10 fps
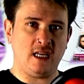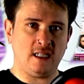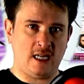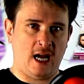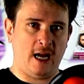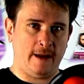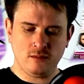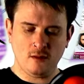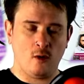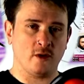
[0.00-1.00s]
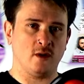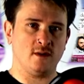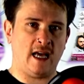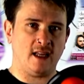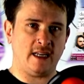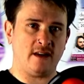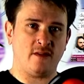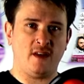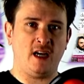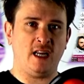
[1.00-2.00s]
in Time or Totality and
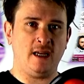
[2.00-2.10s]
Infinity.